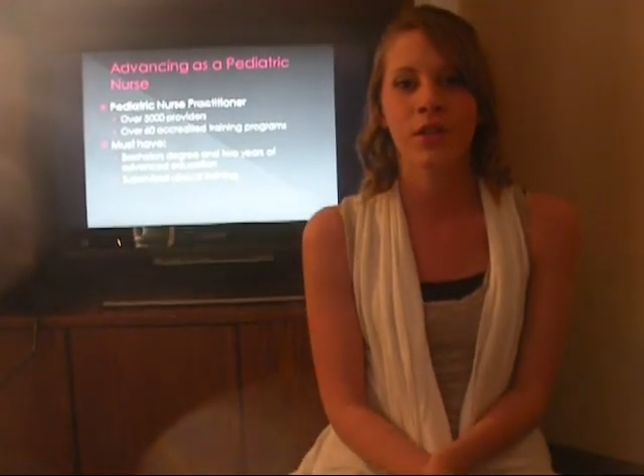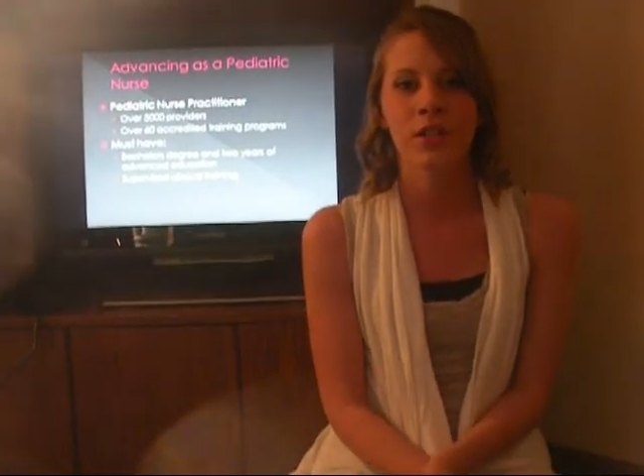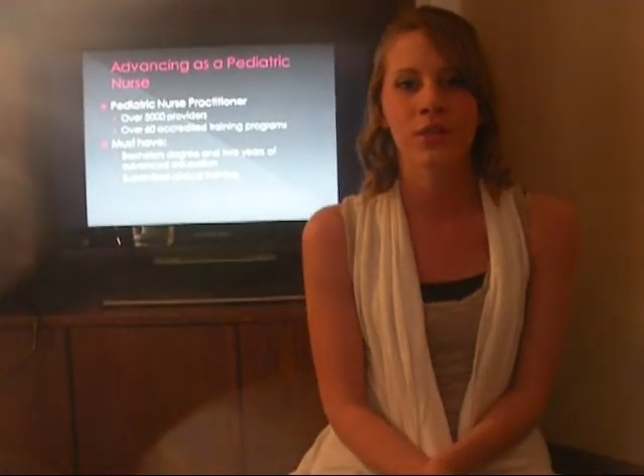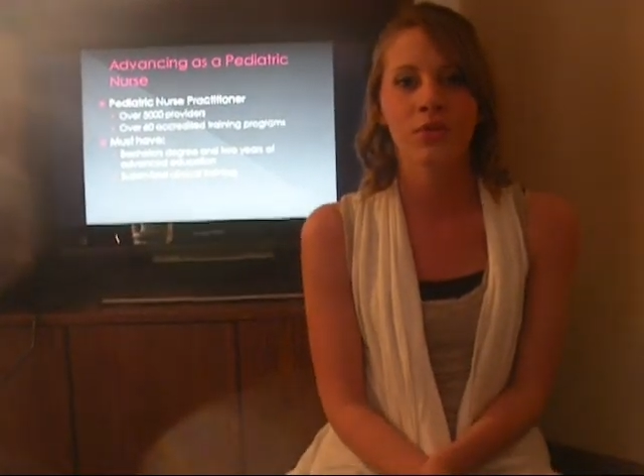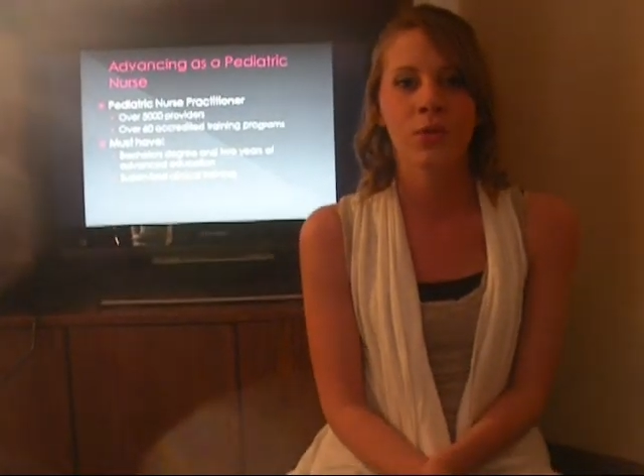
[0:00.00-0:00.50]

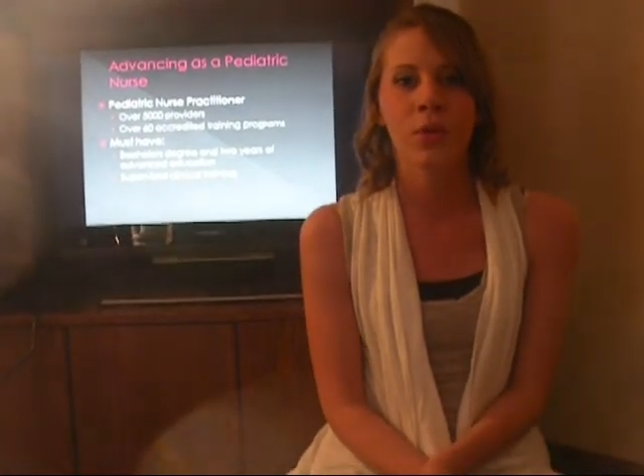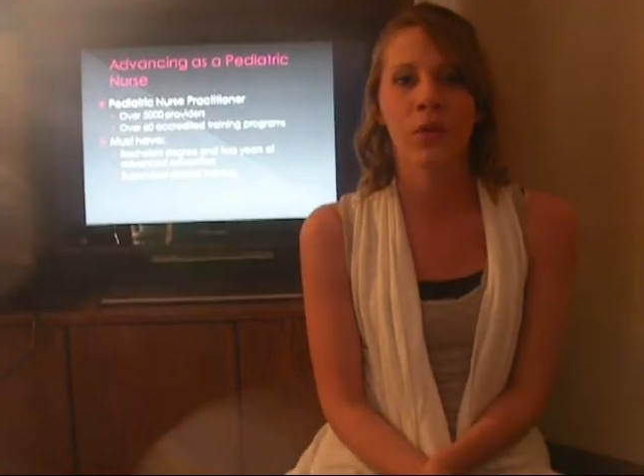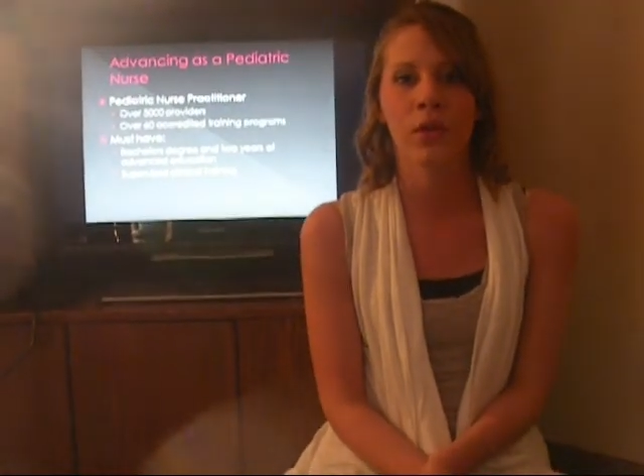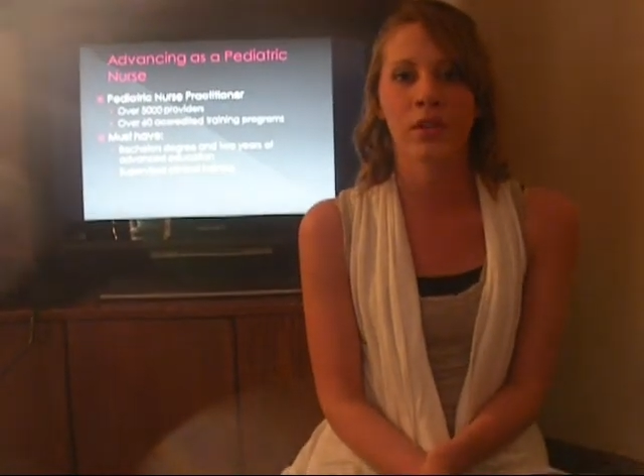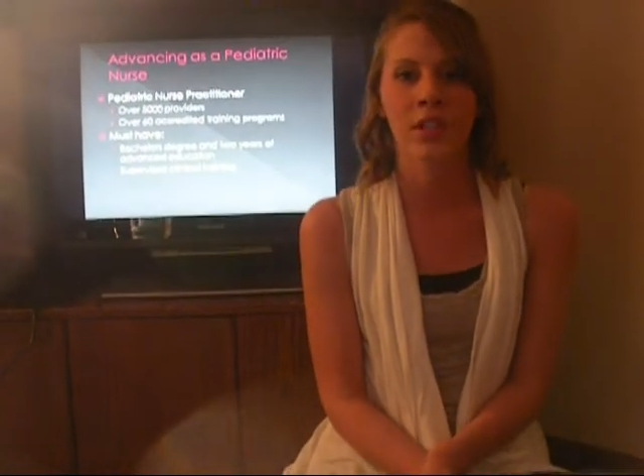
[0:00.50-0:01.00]
nursing
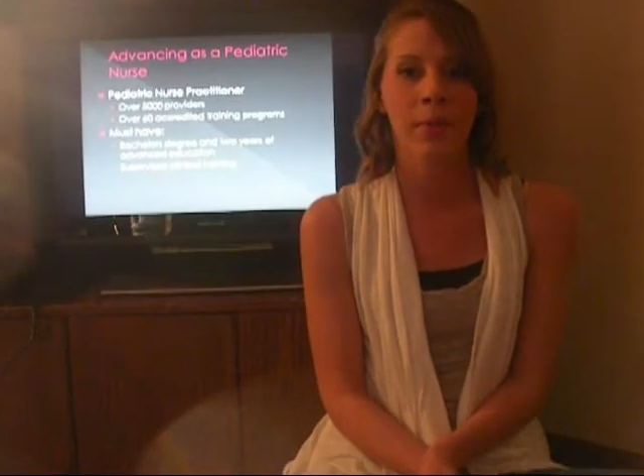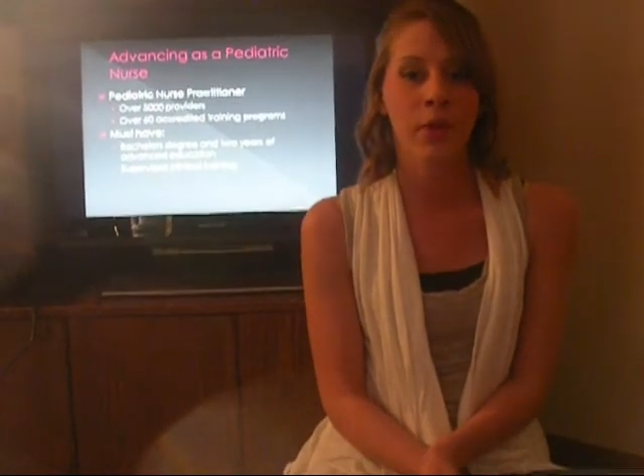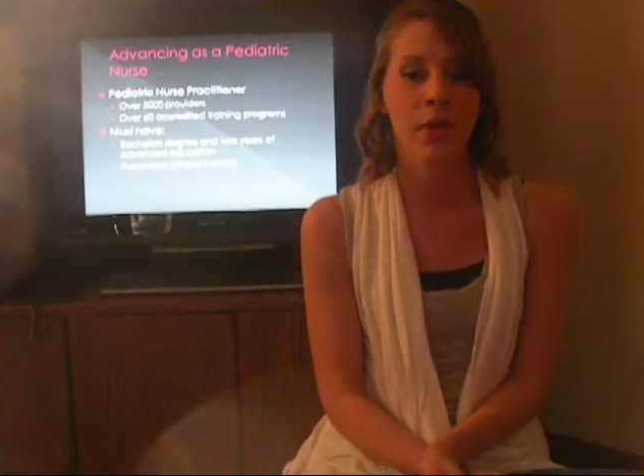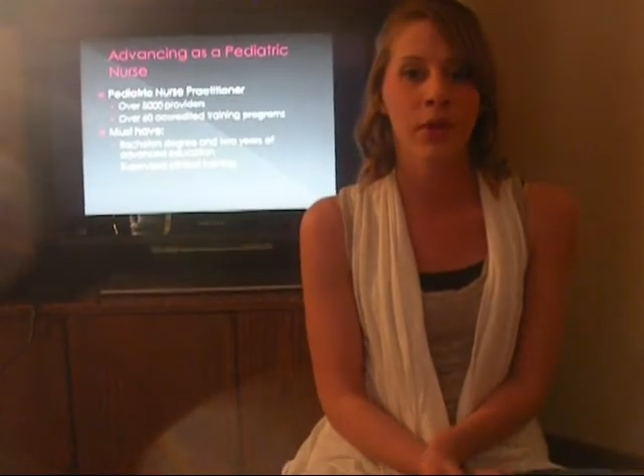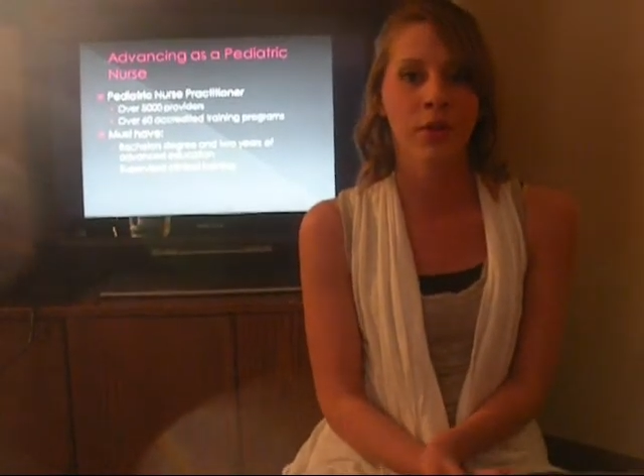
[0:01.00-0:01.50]
school or
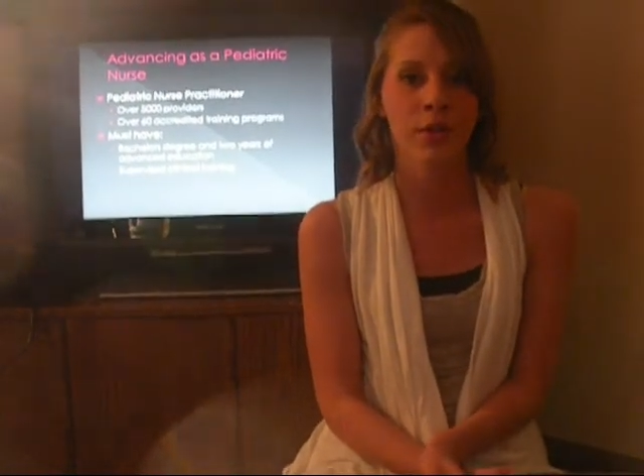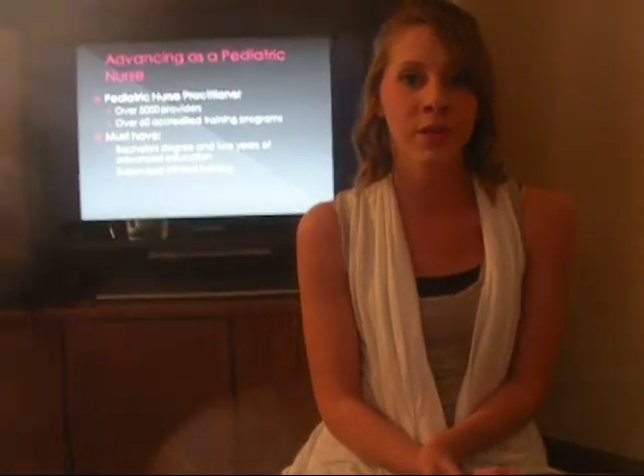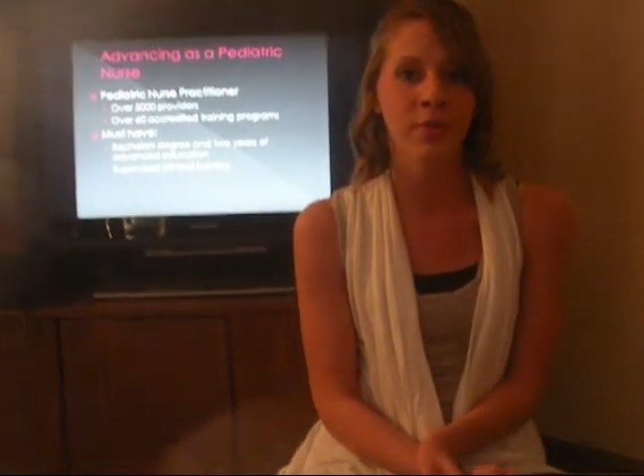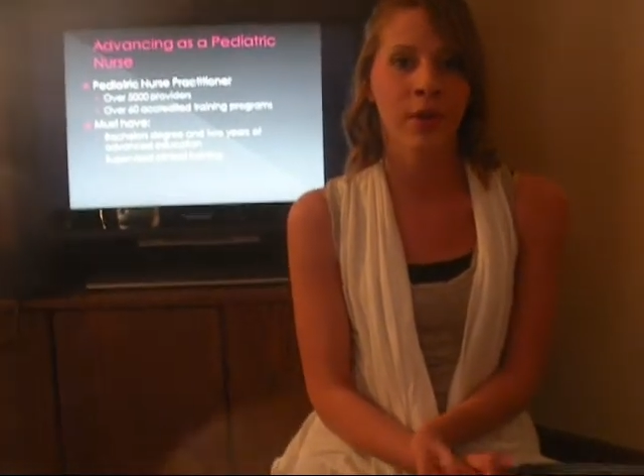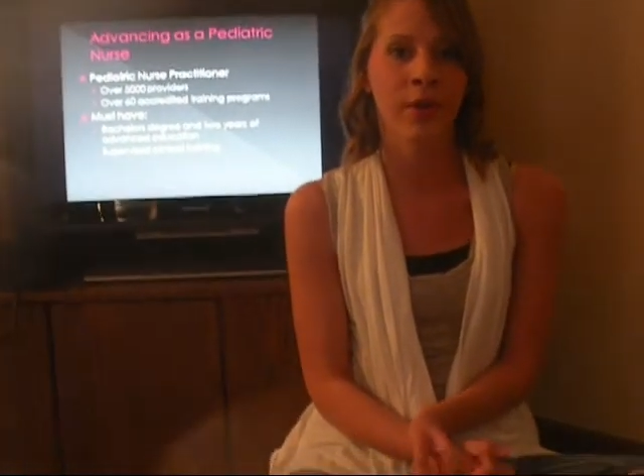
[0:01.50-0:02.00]
some other
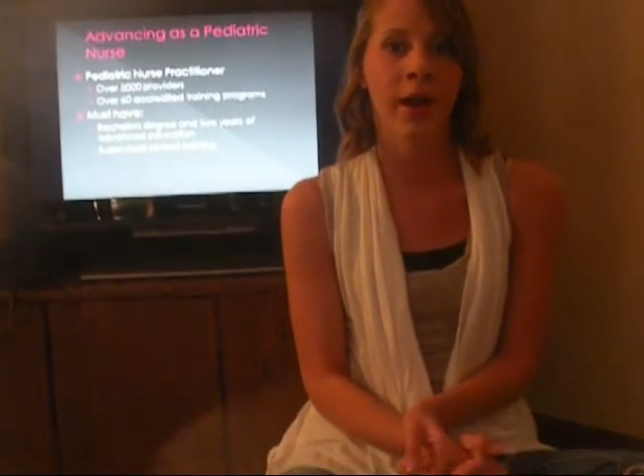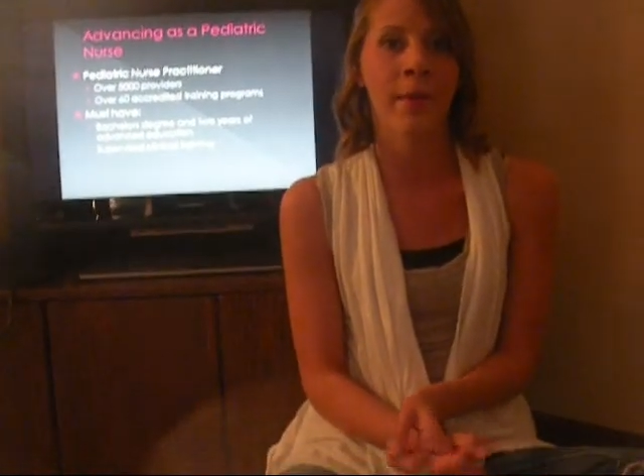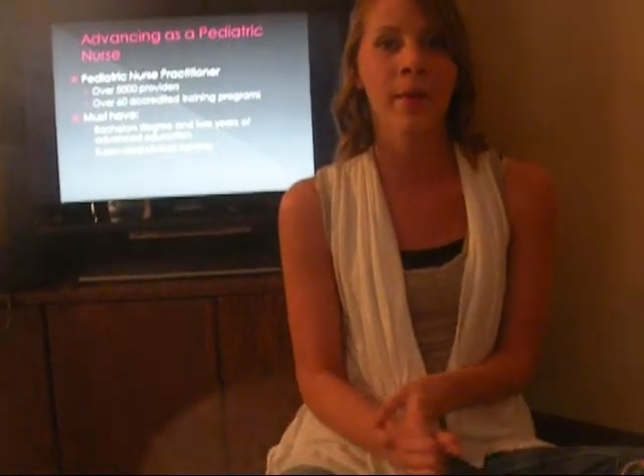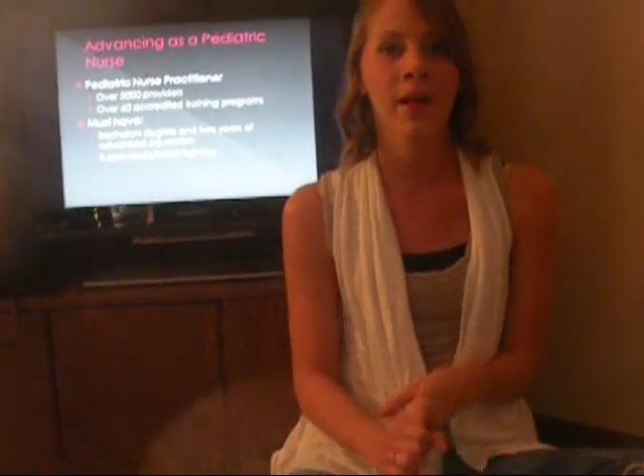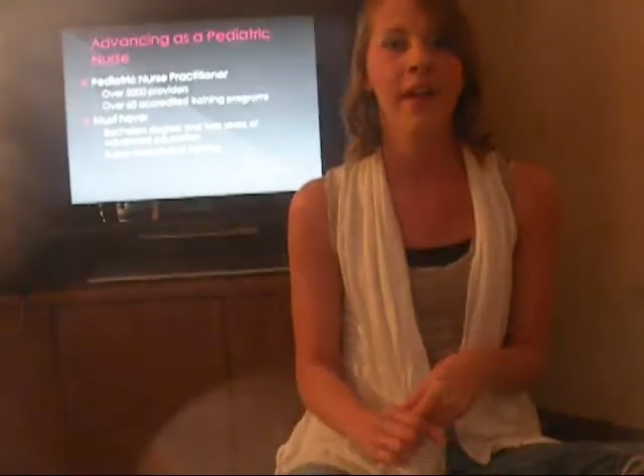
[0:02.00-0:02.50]
nursing
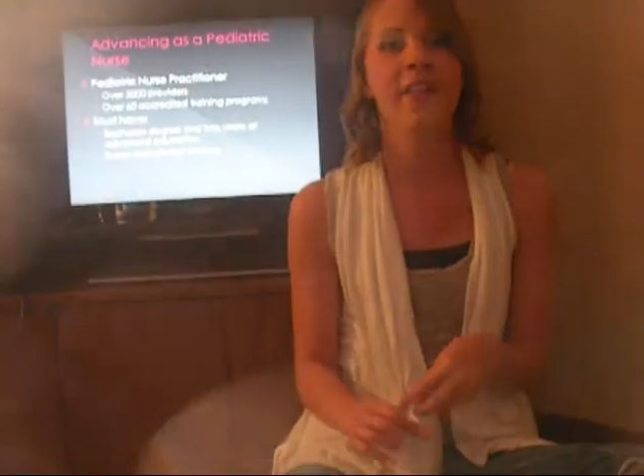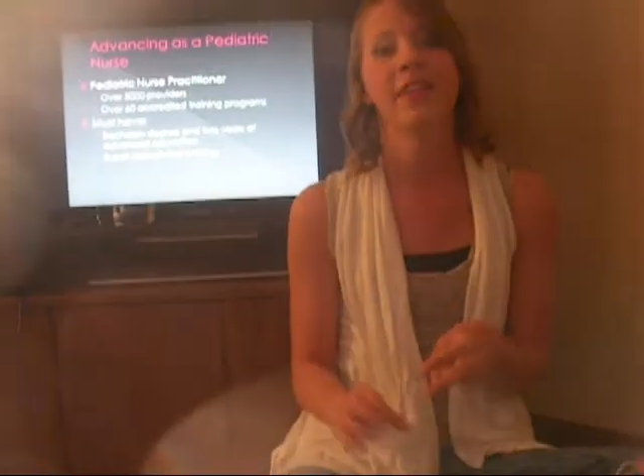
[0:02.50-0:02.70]
program.